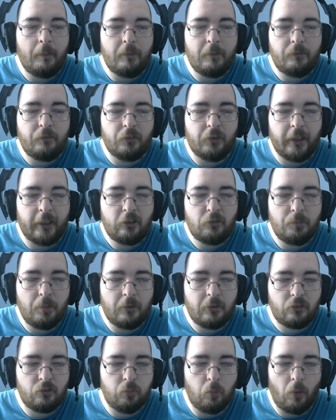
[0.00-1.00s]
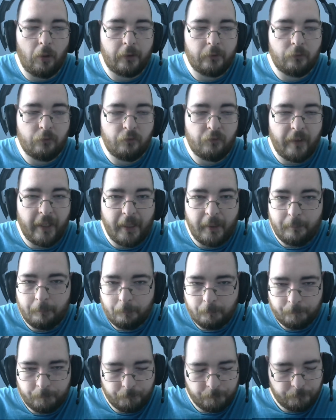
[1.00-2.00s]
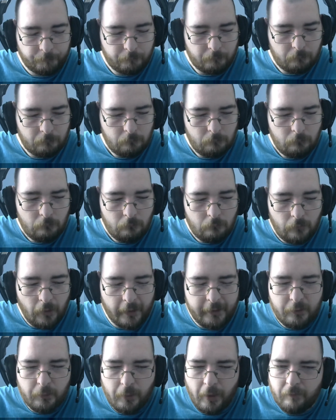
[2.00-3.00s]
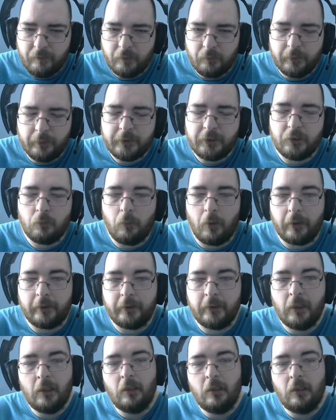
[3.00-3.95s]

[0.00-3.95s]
If you're an Xbox One fan and you have the original one,